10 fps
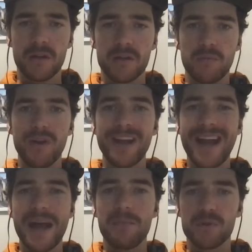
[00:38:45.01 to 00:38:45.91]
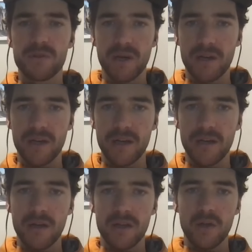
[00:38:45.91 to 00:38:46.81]
to bring an apple to market,
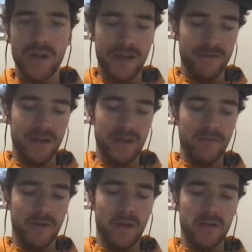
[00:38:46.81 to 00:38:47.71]
you would have to have